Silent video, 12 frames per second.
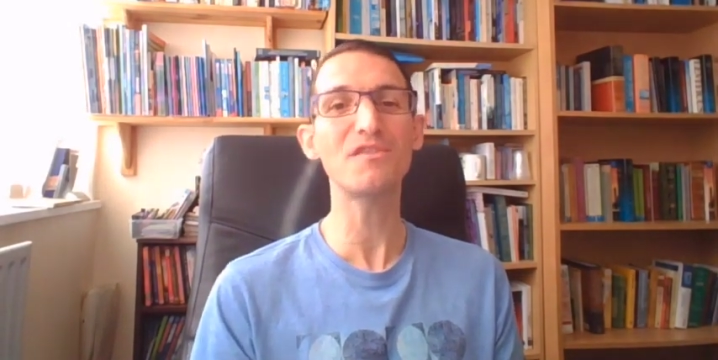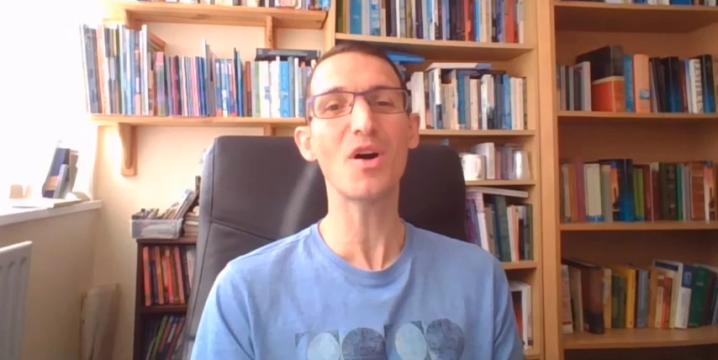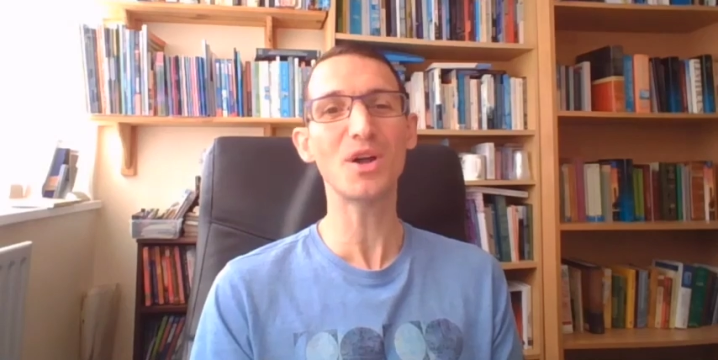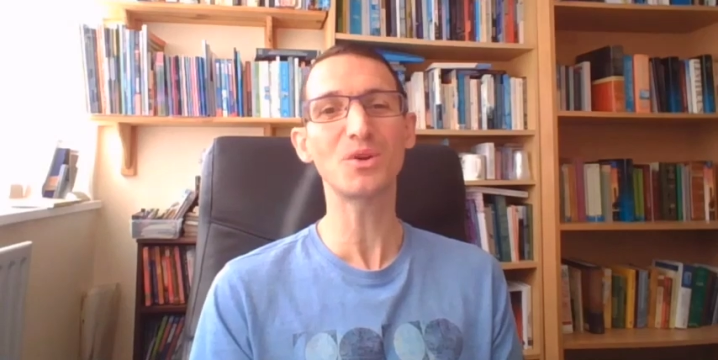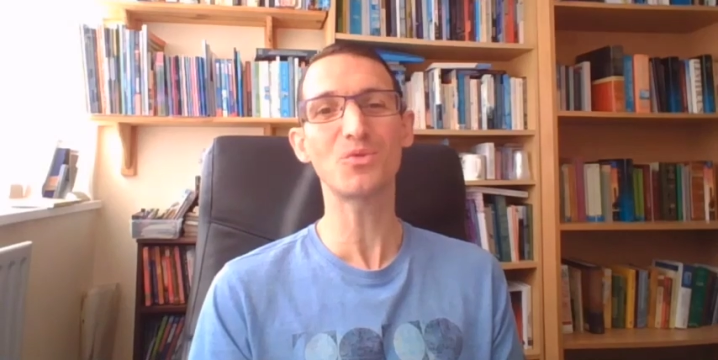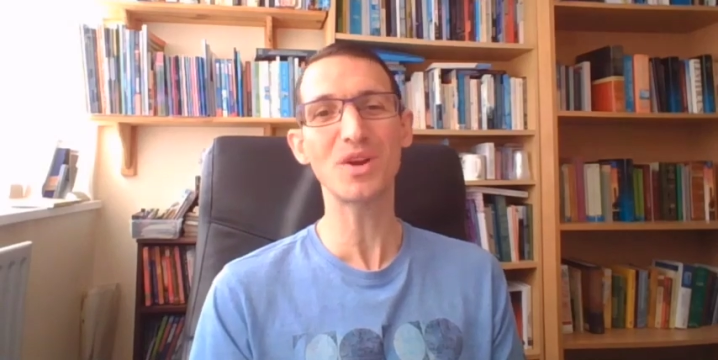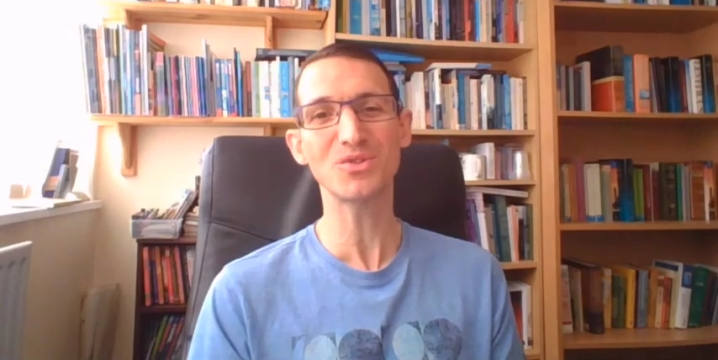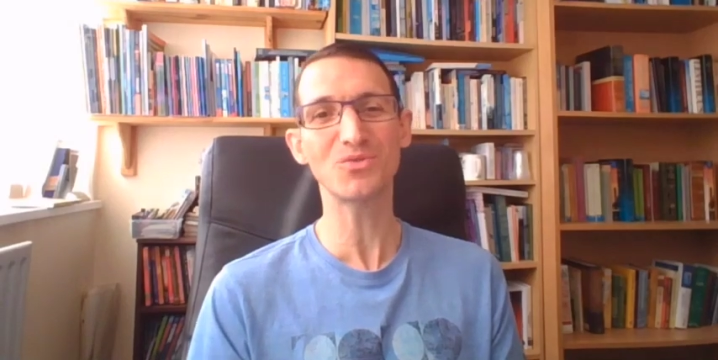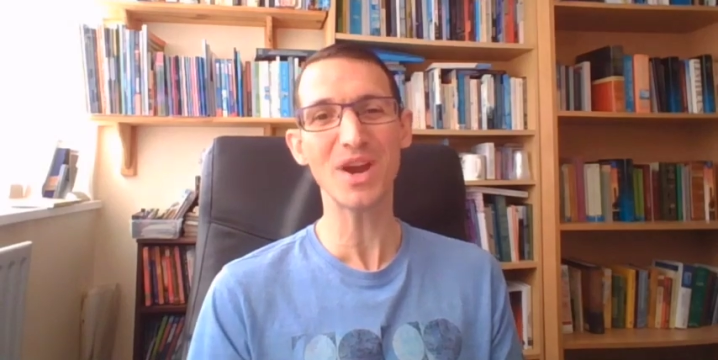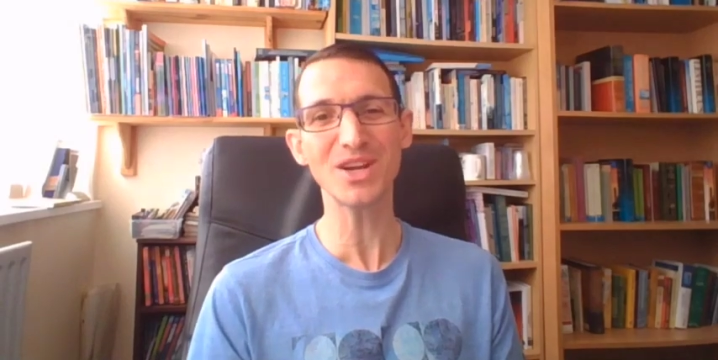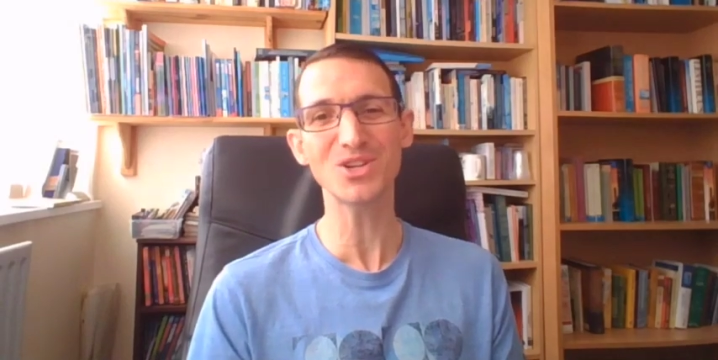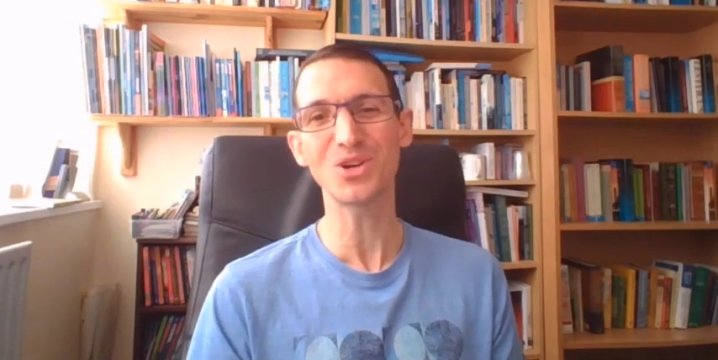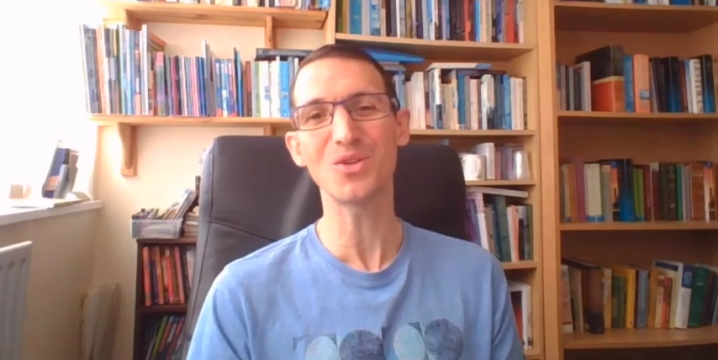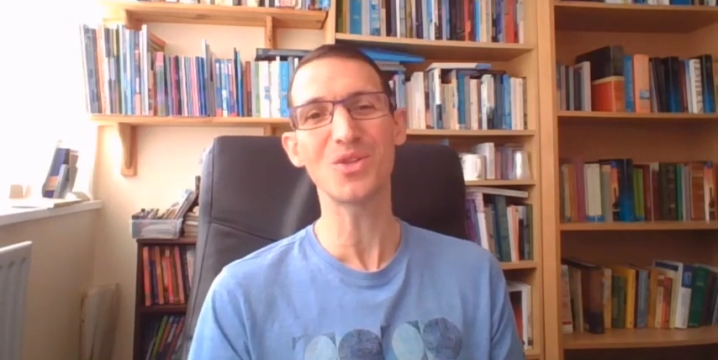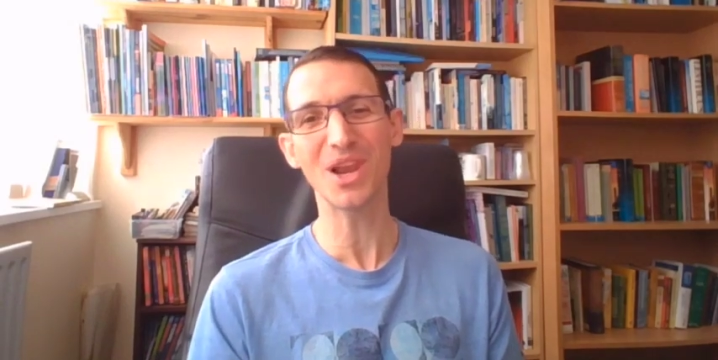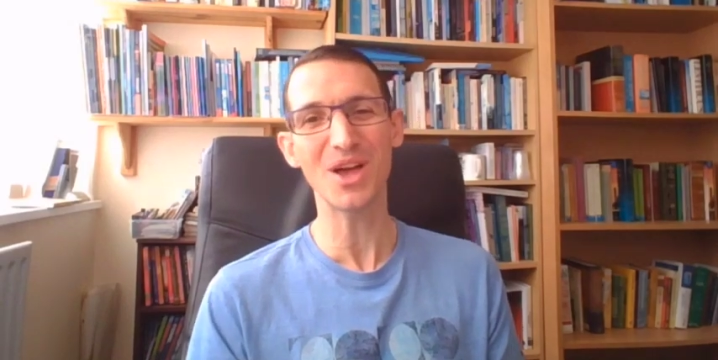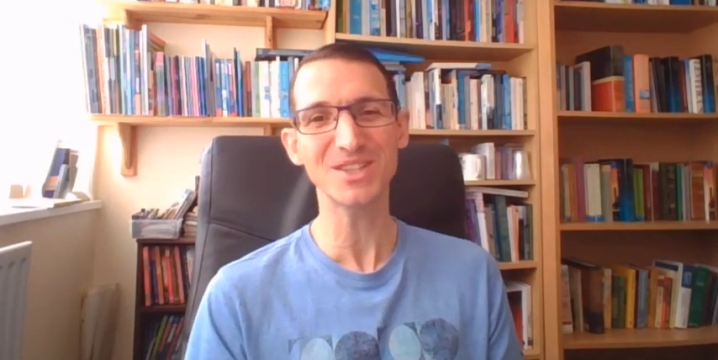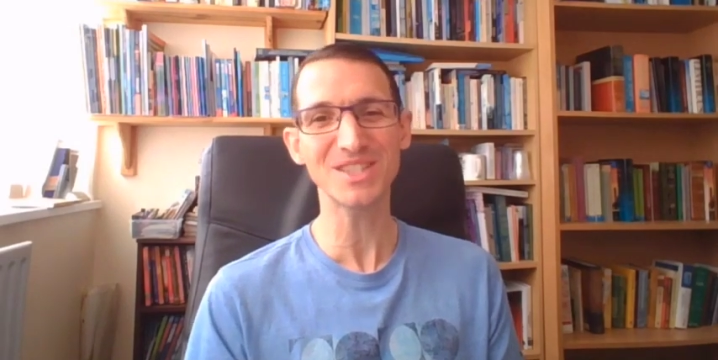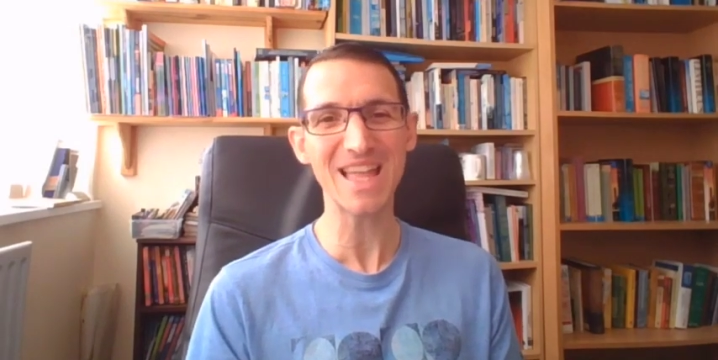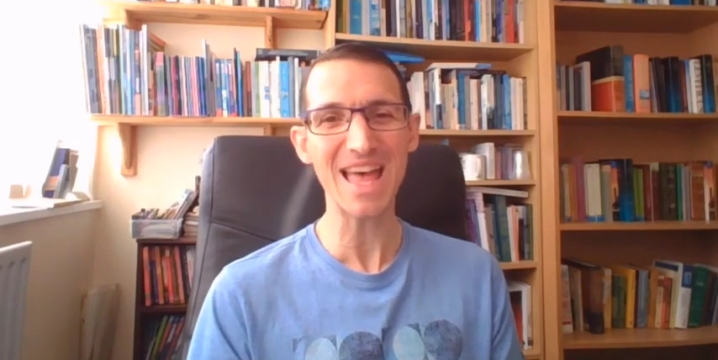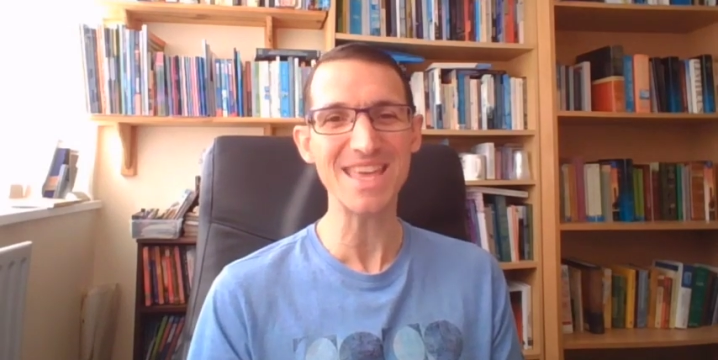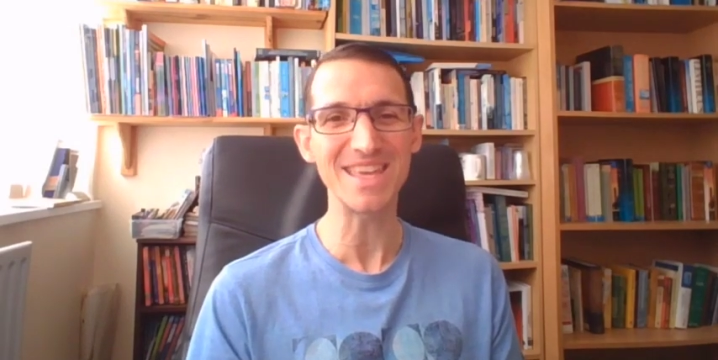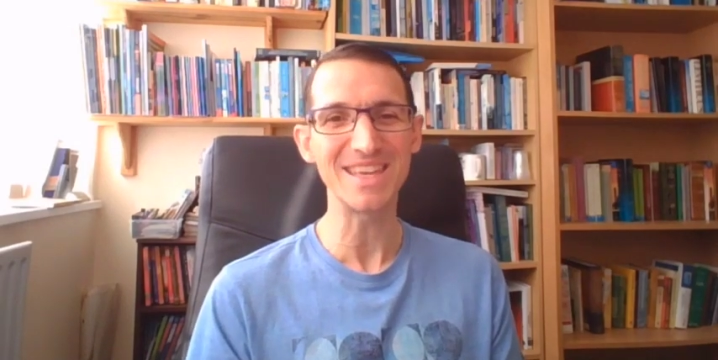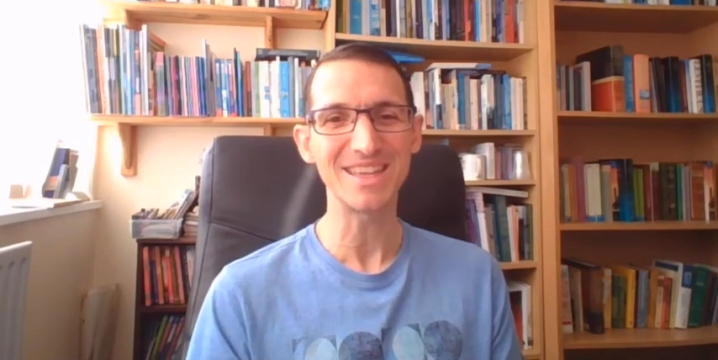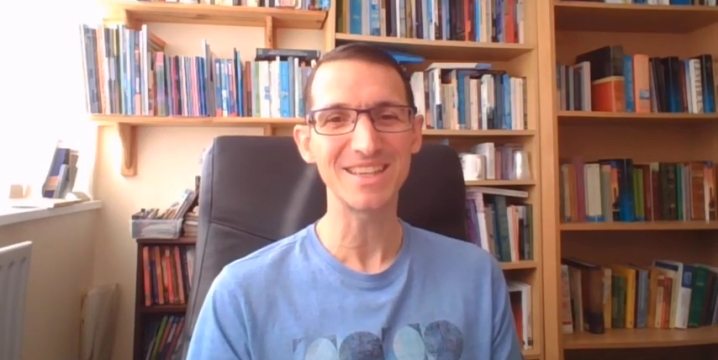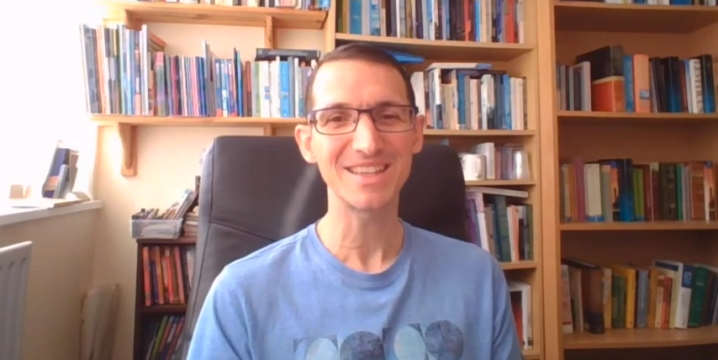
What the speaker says: final resurrection on the last day,